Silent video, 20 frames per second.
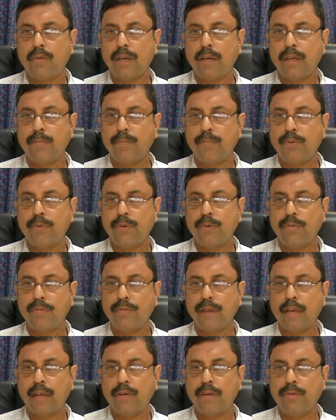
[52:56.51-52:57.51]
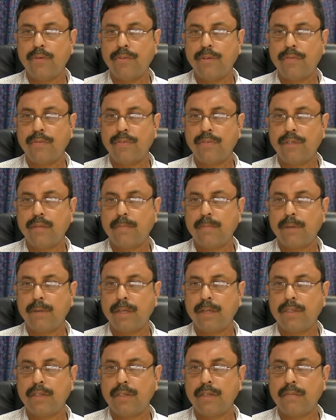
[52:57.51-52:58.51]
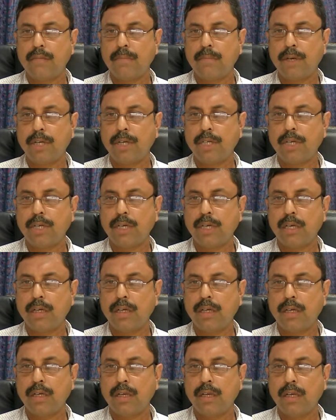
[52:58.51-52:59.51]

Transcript: I put values of temperature and pressure in